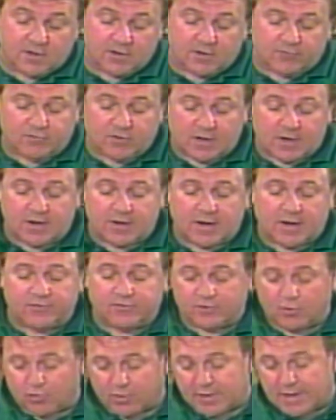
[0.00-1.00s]
Now, if you got a
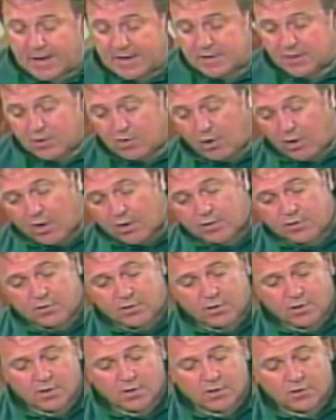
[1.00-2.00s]
nice organic
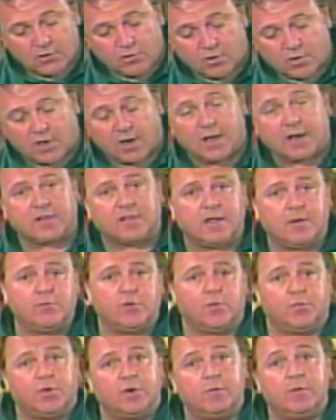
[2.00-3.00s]
garden, you collect
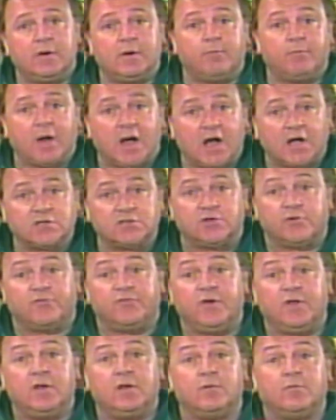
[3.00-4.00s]
them, you put them in a box, you
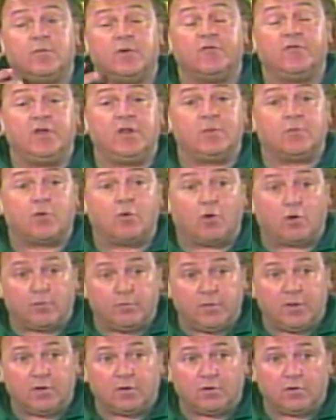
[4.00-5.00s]
feed them
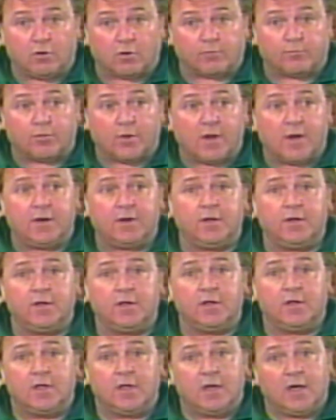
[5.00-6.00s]
cornmeal or bread,
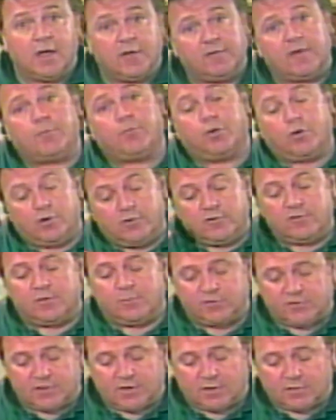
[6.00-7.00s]
and they purge
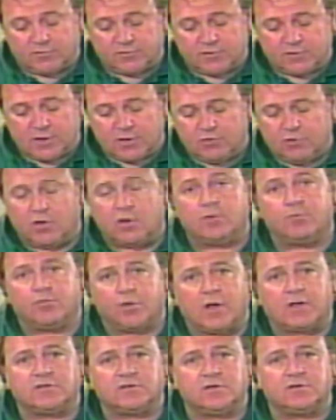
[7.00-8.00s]
themselves, and then you can
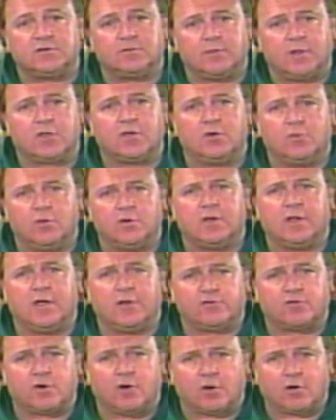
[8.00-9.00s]
process them like you would
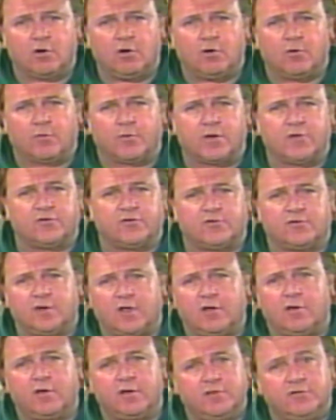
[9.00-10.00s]
escargot, because
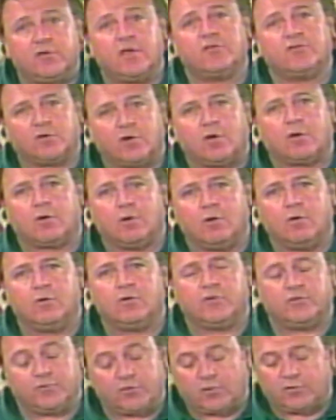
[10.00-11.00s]
snail is
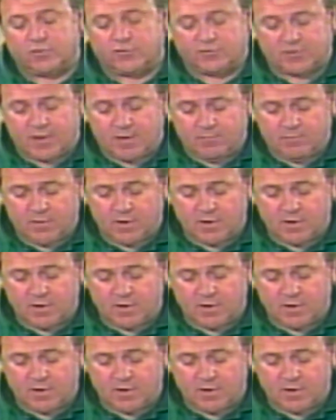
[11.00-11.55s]
escargot. It's all the same.